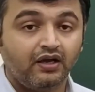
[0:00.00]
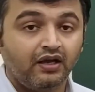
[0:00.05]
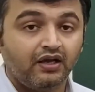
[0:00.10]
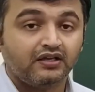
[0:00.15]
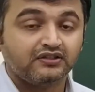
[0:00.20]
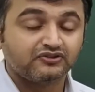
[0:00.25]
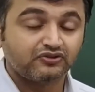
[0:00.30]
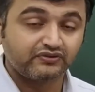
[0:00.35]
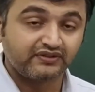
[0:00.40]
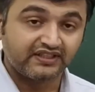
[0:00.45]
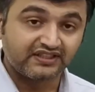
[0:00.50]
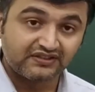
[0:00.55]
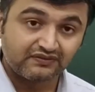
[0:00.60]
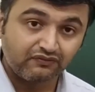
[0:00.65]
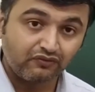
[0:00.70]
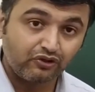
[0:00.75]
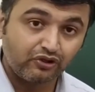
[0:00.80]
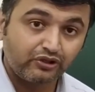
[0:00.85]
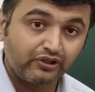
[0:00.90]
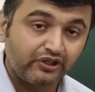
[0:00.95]
So that's
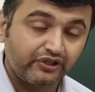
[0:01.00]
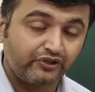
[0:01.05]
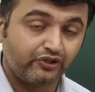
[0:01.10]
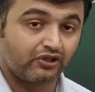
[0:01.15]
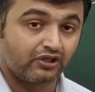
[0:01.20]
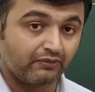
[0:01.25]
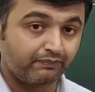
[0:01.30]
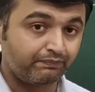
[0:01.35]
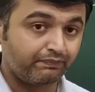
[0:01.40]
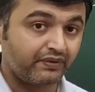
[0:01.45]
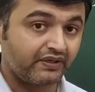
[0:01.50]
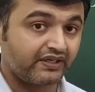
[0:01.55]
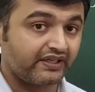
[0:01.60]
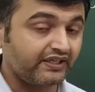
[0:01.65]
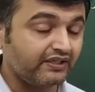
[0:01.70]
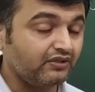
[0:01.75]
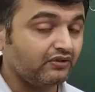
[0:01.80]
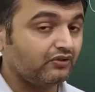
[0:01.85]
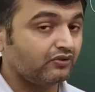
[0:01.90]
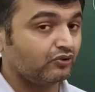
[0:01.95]
what your upper
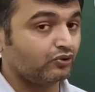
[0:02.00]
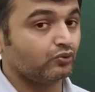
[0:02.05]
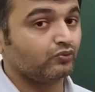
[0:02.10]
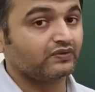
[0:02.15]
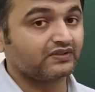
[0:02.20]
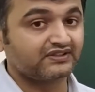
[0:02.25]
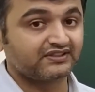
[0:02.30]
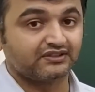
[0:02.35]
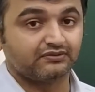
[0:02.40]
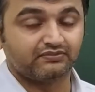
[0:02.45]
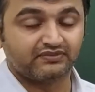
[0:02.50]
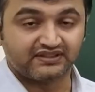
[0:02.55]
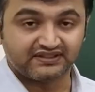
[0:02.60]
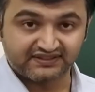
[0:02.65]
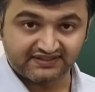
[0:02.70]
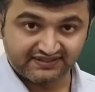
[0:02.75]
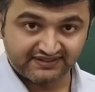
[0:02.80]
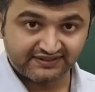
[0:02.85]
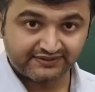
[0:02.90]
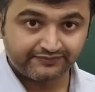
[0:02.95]
and lower sum
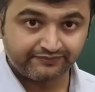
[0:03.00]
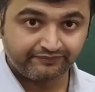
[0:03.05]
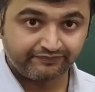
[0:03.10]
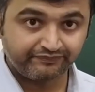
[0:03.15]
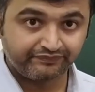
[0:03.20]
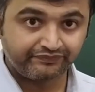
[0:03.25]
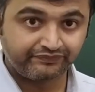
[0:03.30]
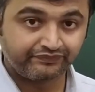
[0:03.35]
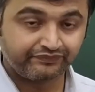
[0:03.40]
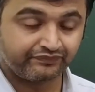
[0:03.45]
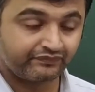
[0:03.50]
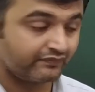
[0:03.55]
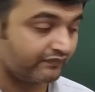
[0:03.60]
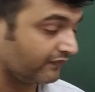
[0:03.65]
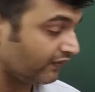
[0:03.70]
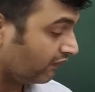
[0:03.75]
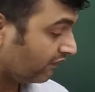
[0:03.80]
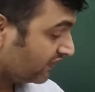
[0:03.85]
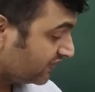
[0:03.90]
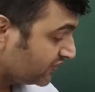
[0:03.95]
is.
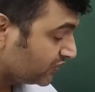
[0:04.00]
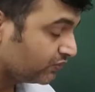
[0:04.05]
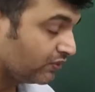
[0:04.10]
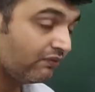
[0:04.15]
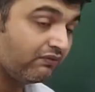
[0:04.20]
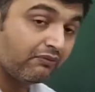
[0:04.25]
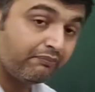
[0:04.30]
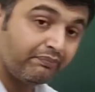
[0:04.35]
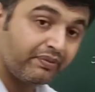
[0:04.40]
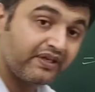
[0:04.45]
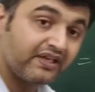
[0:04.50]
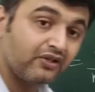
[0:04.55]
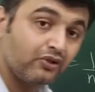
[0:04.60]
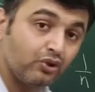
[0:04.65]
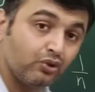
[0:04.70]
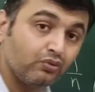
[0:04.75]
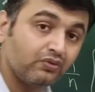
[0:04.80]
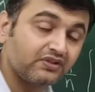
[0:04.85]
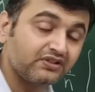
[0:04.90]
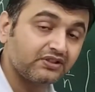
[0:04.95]
Now once you have upper and
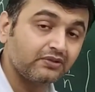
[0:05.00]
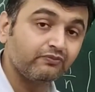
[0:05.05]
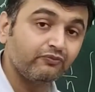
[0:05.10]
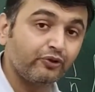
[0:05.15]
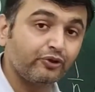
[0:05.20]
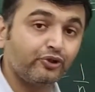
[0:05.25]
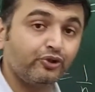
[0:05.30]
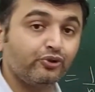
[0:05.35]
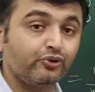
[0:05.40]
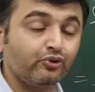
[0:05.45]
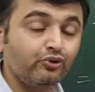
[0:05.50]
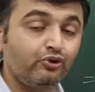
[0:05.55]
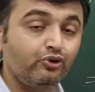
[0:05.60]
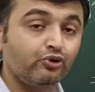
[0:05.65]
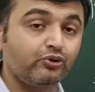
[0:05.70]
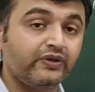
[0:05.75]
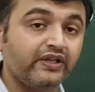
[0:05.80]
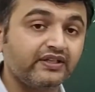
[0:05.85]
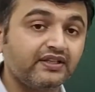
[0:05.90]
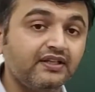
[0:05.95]
lower sum, what you do?
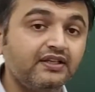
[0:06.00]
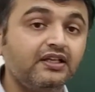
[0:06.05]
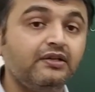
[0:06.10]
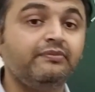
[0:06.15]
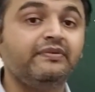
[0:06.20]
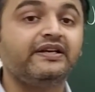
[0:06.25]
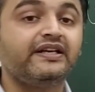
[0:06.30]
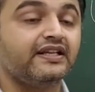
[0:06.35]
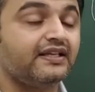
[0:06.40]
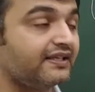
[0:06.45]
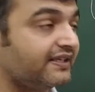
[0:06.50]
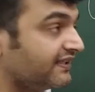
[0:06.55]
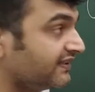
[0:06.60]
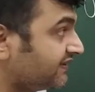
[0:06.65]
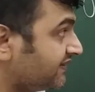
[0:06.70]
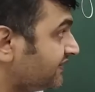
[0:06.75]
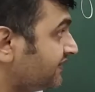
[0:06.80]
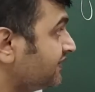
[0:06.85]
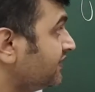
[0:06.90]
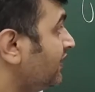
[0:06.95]
You take the limiting
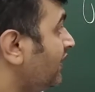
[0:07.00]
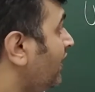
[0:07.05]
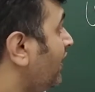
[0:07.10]
case.